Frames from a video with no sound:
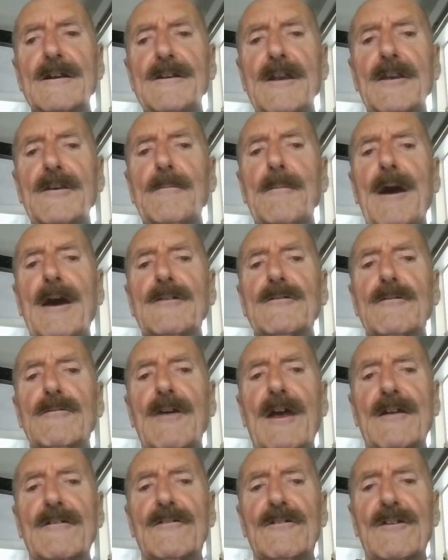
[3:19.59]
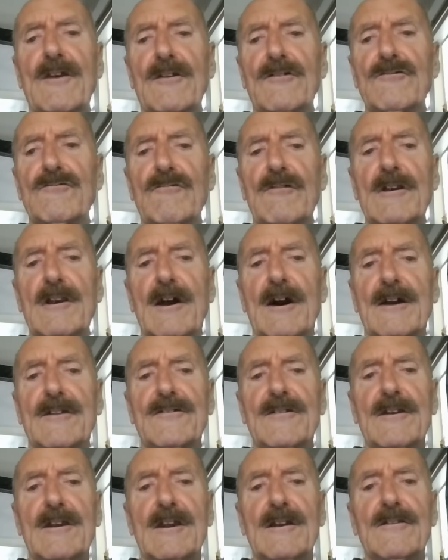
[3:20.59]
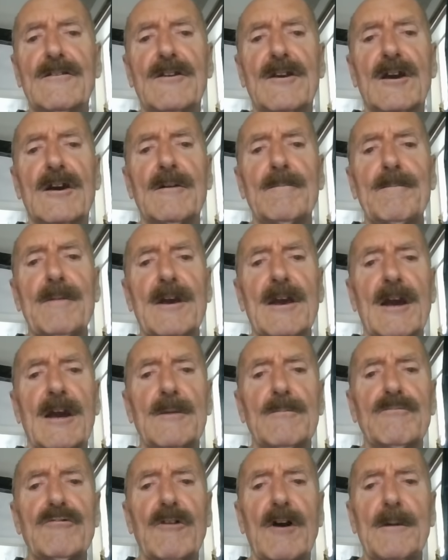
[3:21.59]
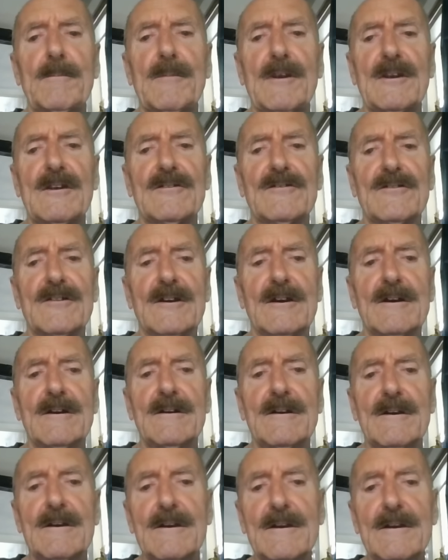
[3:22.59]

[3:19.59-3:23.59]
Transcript: another man whose ancestry lies in India, became Prime Minister.